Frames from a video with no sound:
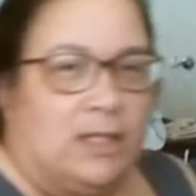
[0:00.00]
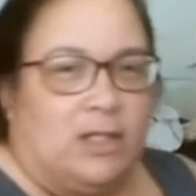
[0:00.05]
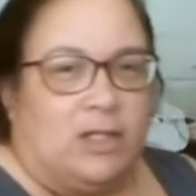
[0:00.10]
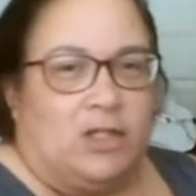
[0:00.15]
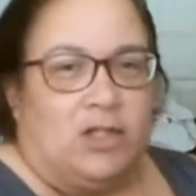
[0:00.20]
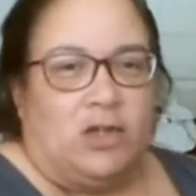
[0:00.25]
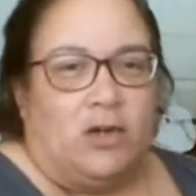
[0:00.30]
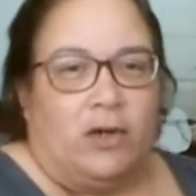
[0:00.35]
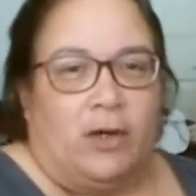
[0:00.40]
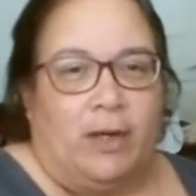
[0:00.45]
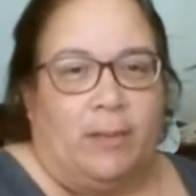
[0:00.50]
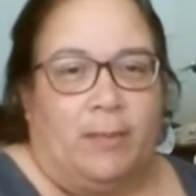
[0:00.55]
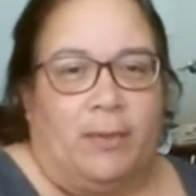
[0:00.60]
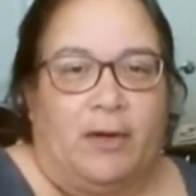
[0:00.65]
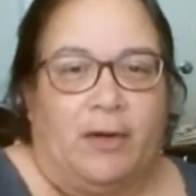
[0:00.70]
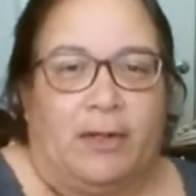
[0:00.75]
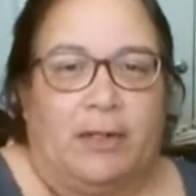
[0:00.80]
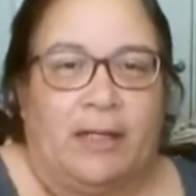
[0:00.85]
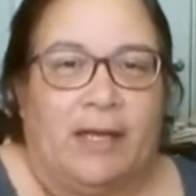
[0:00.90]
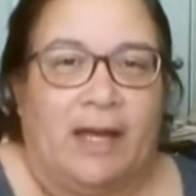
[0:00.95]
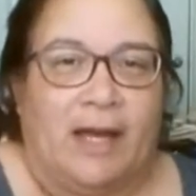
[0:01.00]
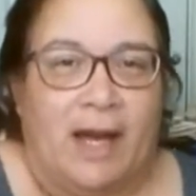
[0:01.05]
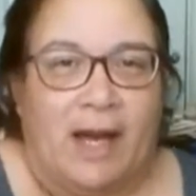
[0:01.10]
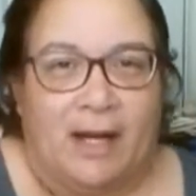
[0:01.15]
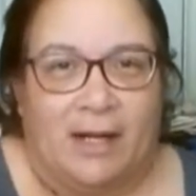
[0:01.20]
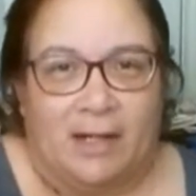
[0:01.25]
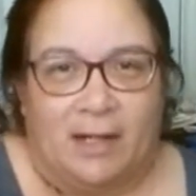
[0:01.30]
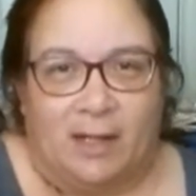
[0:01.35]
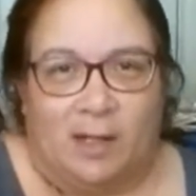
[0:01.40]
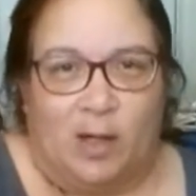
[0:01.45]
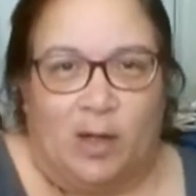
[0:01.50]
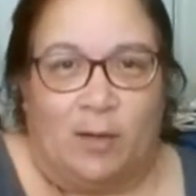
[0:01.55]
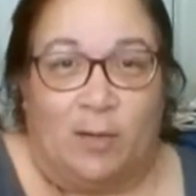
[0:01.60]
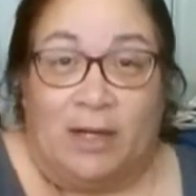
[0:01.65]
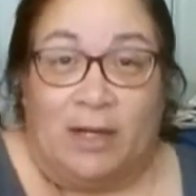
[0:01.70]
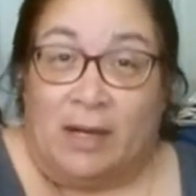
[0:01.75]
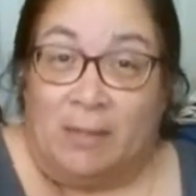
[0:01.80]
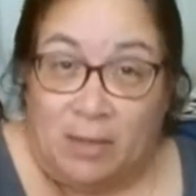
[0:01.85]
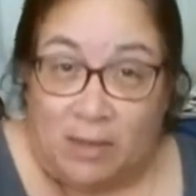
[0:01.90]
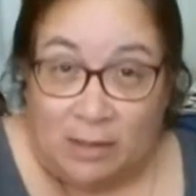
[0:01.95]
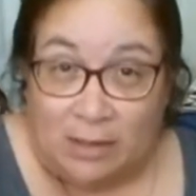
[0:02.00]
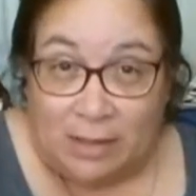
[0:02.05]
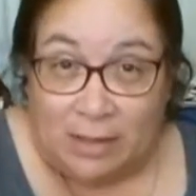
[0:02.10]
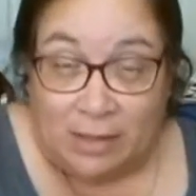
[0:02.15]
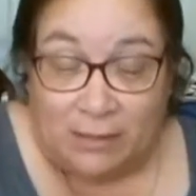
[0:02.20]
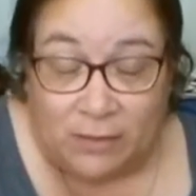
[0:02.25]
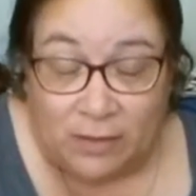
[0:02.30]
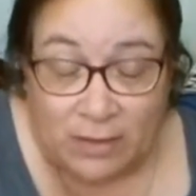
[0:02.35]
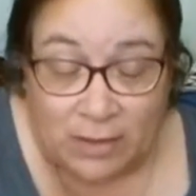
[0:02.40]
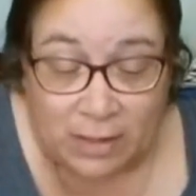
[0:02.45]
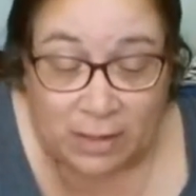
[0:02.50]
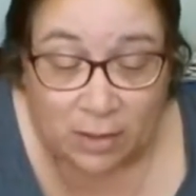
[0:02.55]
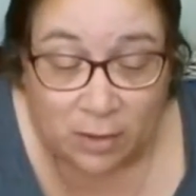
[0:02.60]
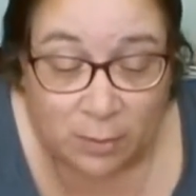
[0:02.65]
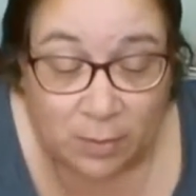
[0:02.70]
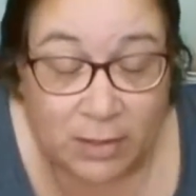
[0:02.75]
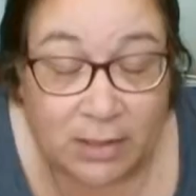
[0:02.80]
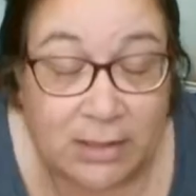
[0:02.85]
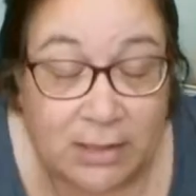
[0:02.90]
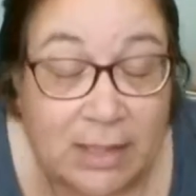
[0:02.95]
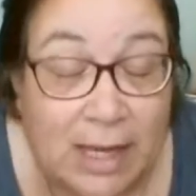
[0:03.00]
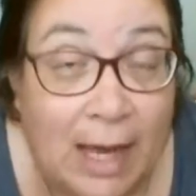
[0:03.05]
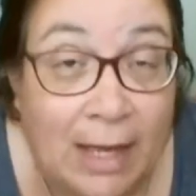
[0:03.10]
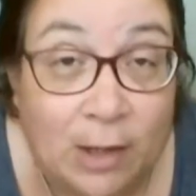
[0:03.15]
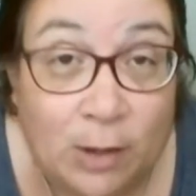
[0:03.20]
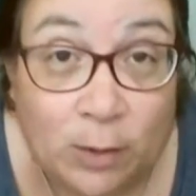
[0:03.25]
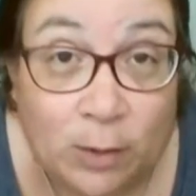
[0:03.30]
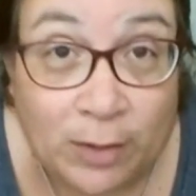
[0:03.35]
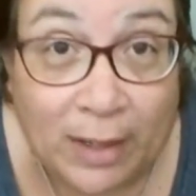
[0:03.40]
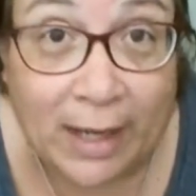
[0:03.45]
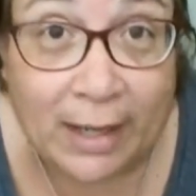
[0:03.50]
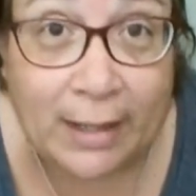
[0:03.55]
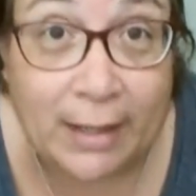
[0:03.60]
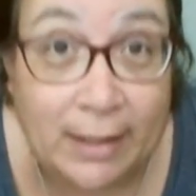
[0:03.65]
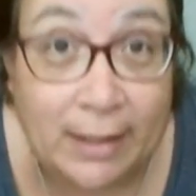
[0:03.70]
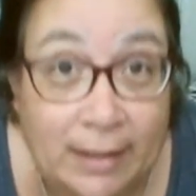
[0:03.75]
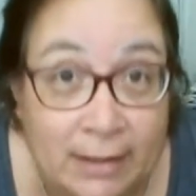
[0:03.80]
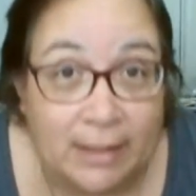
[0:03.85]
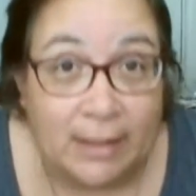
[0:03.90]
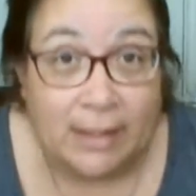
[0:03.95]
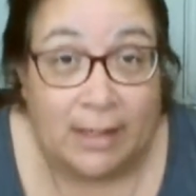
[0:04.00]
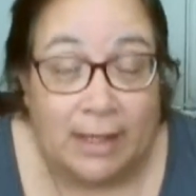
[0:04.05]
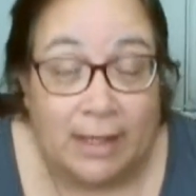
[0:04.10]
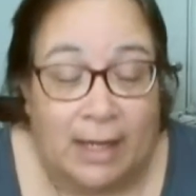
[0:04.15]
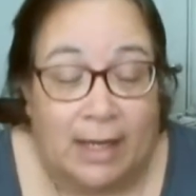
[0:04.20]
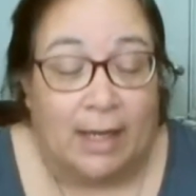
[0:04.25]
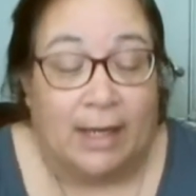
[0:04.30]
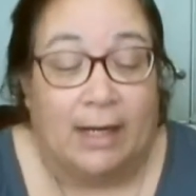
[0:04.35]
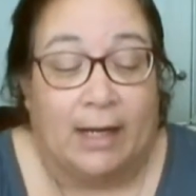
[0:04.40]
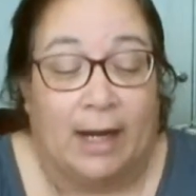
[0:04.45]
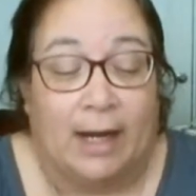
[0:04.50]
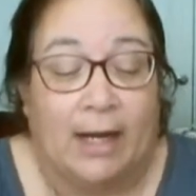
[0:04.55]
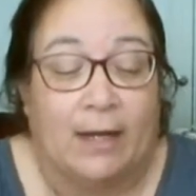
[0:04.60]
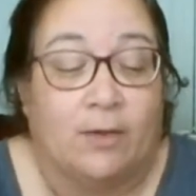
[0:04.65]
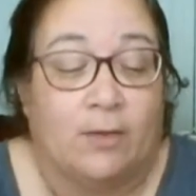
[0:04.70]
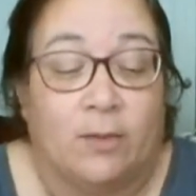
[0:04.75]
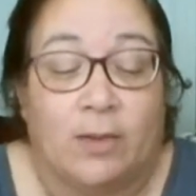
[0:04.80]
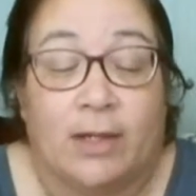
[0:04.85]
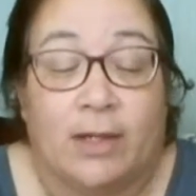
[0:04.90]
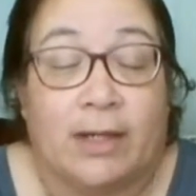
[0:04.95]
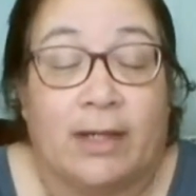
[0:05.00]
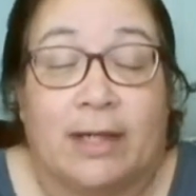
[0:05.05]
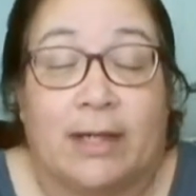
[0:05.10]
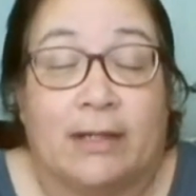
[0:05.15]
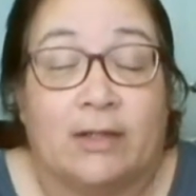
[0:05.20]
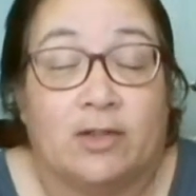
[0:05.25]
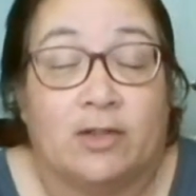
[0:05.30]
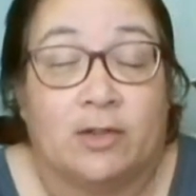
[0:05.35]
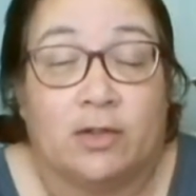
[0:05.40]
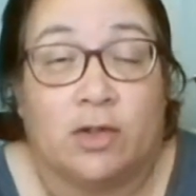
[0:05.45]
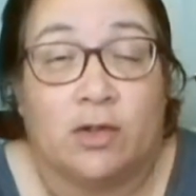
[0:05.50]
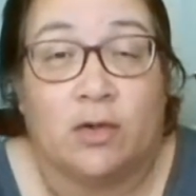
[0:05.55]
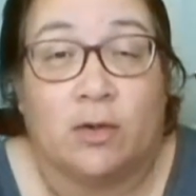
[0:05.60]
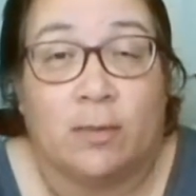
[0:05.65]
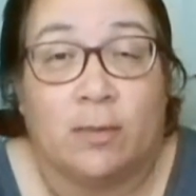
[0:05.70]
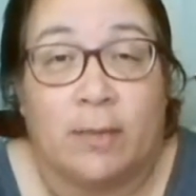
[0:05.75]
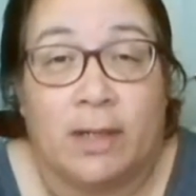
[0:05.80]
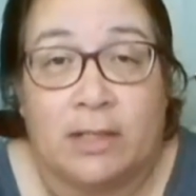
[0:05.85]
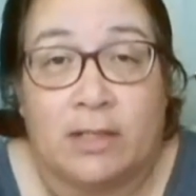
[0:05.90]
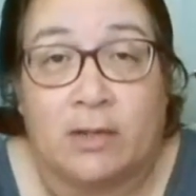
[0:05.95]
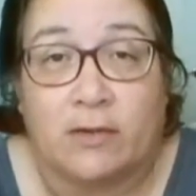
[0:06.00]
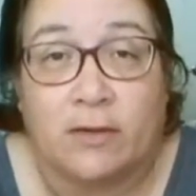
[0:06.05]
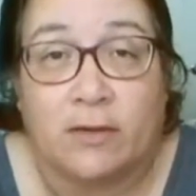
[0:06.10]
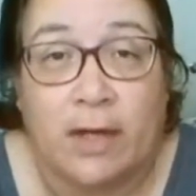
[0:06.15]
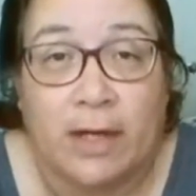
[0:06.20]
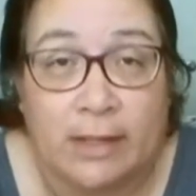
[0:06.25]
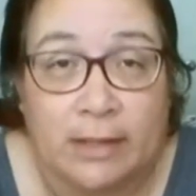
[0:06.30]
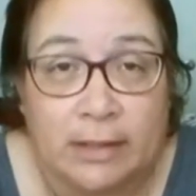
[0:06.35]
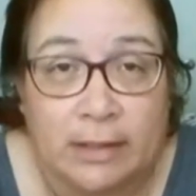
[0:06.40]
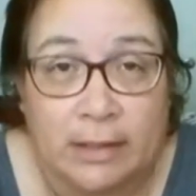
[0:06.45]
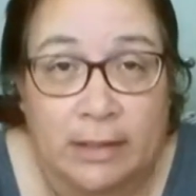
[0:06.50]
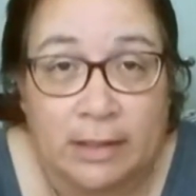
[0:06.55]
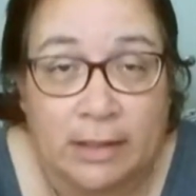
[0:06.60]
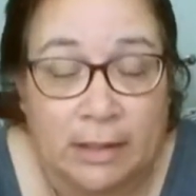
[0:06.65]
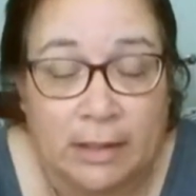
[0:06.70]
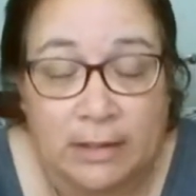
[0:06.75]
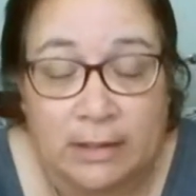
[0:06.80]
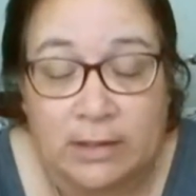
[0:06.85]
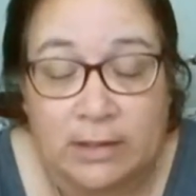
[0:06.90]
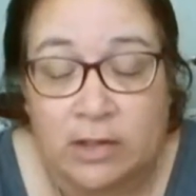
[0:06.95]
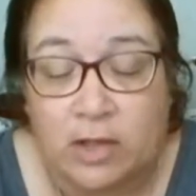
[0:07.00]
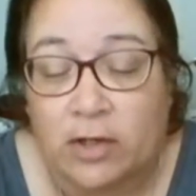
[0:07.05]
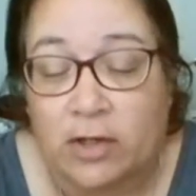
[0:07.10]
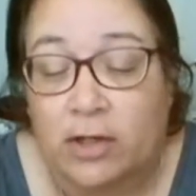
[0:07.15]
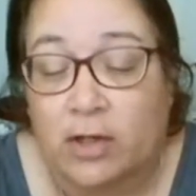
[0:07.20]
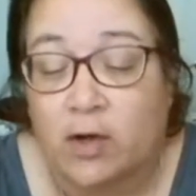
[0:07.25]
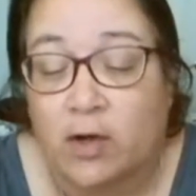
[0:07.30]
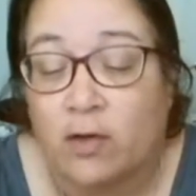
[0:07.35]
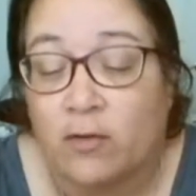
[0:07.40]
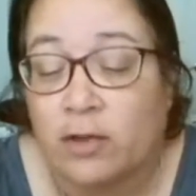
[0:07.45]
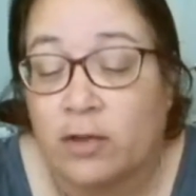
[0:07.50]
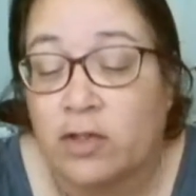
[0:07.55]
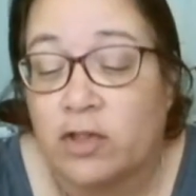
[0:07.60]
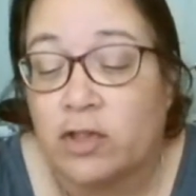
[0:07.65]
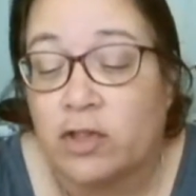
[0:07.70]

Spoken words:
Sorry, apparently I had an alarm. And I'm going to leave this here because I don't edit. And I don't want to get into the whole mess of editing and starting over.